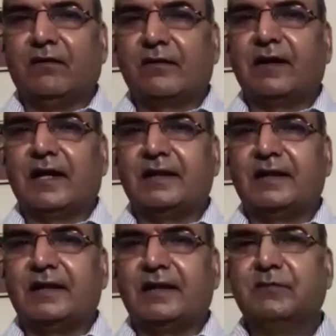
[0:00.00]

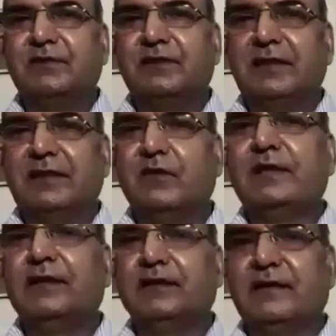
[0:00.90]
organizing this mammoth
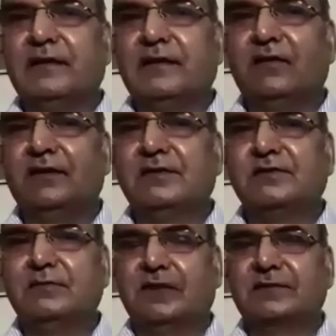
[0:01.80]
event in the
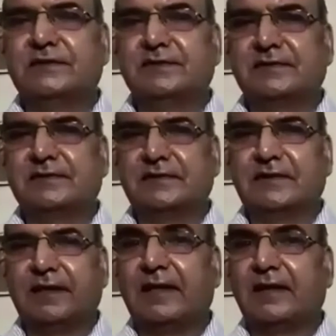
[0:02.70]
honors of doctors
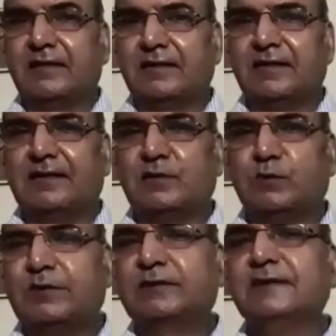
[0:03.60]
and other
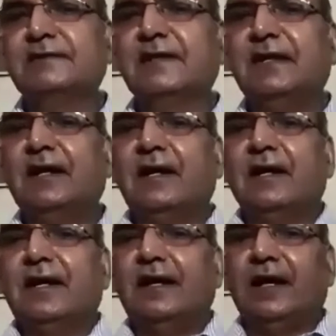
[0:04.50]
healthcare workers,
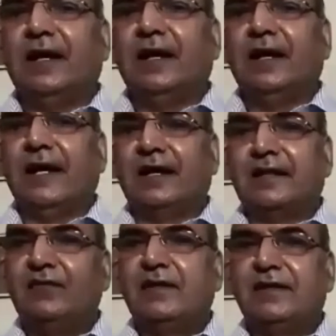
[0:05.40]

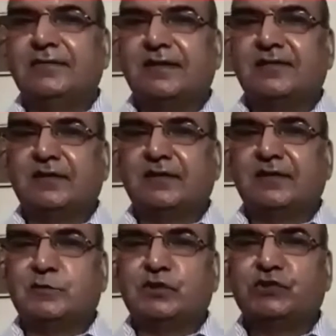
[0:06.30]
and giving us this
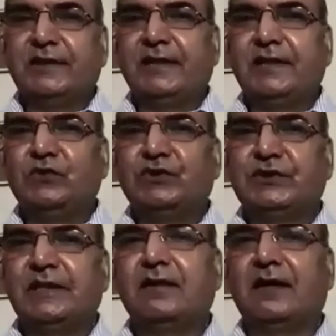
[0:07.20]
opportunity to
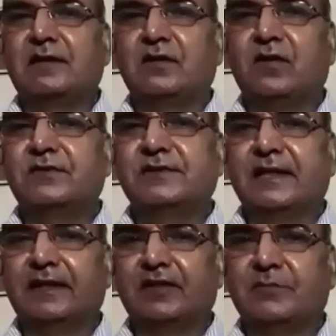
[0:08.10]
share our thoughts
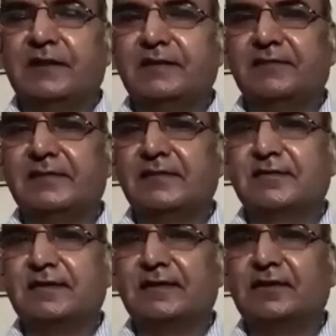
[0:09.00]
and experiences
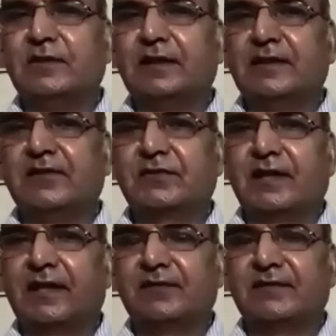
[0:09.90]
during this
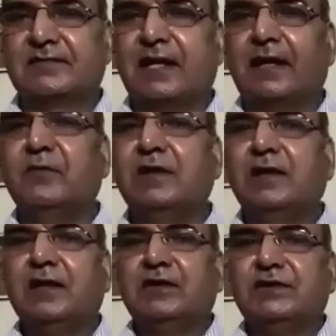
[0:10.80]
crisis time,
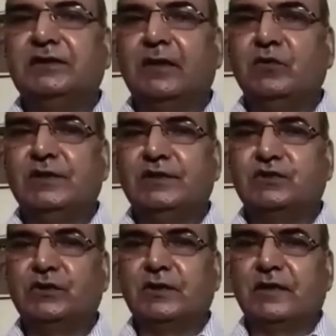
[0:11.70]
which
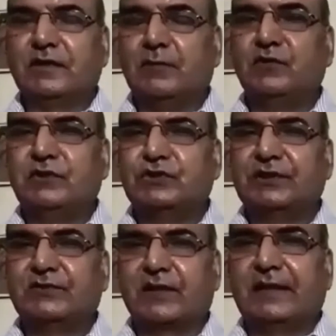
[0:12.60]
WHO
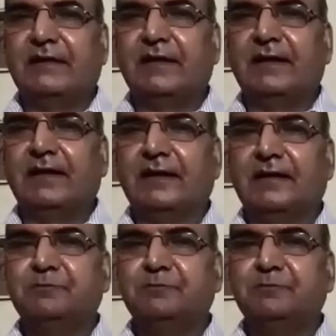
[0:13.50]
has rightly